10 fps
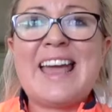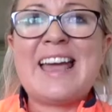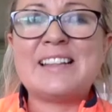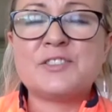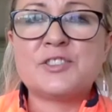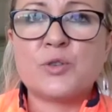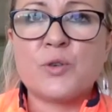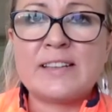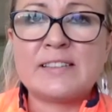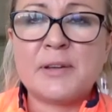ends the
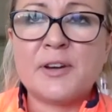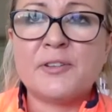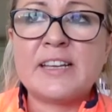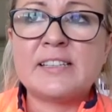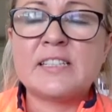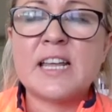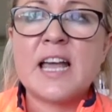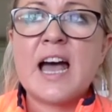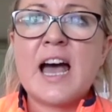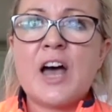grace period
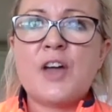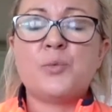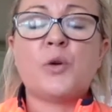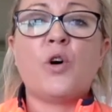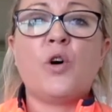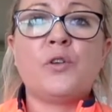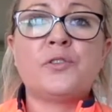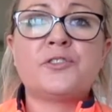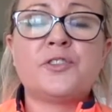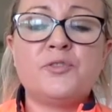and we're all
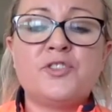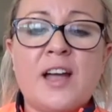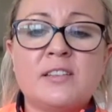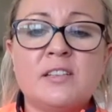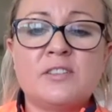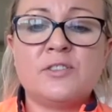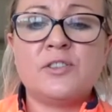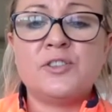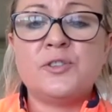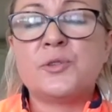subjected to the
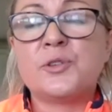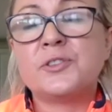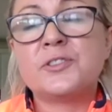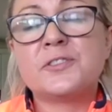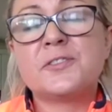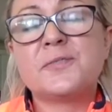new rules?